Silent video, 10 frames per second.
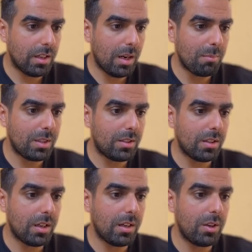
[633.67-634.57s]

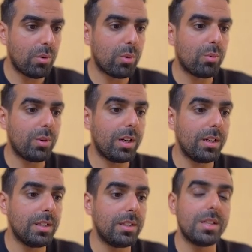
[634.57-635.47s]
an error when I
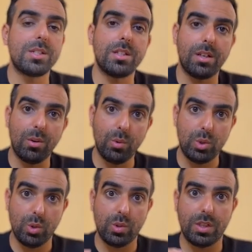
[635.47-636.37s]
index the nodes
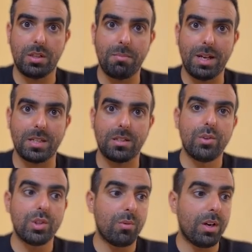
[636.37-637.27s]
using the mask.
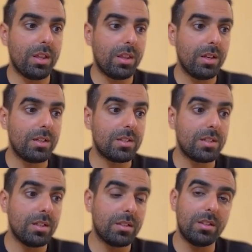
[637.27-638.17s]
So I think
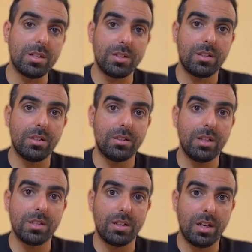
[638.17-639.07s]
it
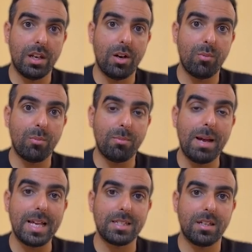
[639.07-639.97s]
doesn't allow
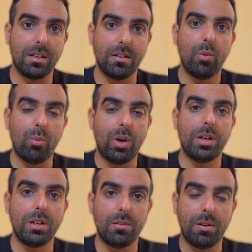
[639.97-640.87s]
masking
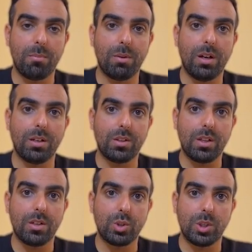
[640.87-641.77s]
while applying
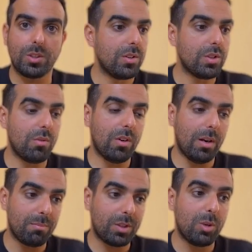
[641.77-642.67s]
the JIT. So
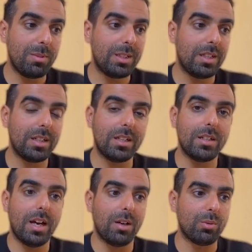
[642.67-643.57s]
I'm commenting it
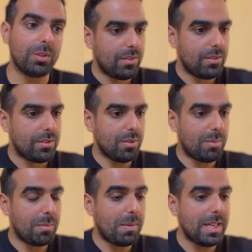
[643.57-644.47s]
out. So by
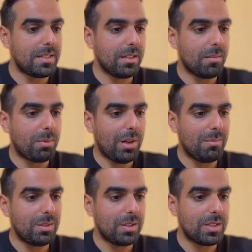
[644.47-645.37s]
passing the
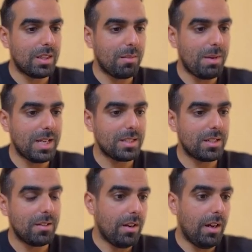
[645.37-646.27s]
parameters and the mask,
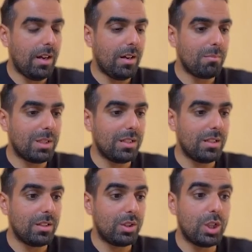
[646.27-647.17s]
I'm getting
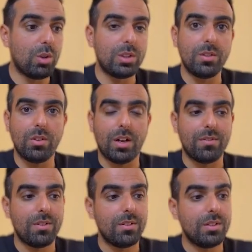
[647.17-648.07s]
a decoded graph.
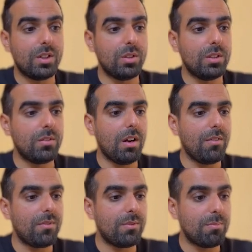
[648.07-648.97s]
Decoded
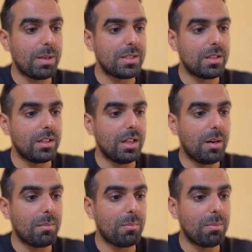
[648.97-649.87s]
graph, basically
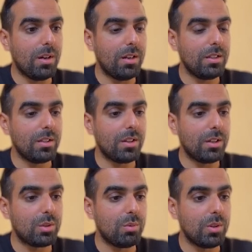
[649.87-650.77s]
I'm applying the
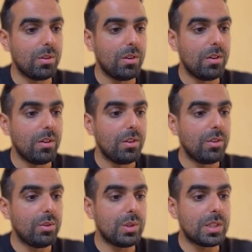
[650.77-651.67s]
network
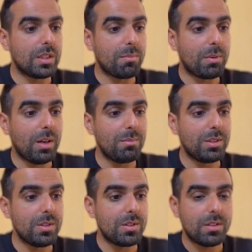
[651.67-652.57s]
using the
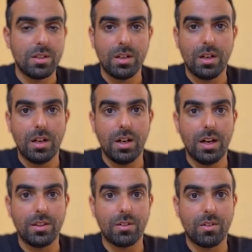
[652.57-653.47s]
parameters
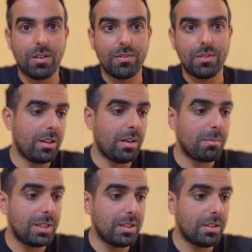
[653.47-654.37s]
and the graph. And then I'm
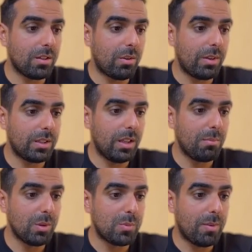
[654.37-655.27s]
getting the correct
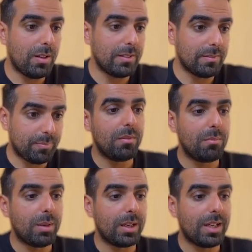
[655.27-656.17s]
labels by
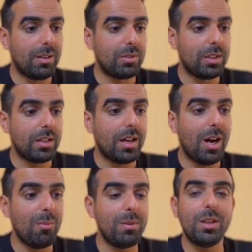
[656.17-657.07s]
counting
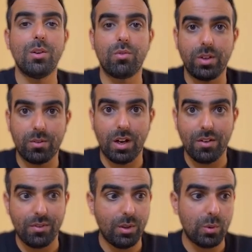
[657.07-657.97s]
how many of the
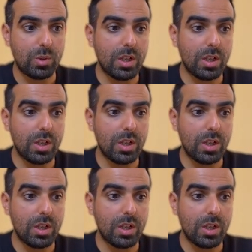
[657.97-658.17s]
graph nodes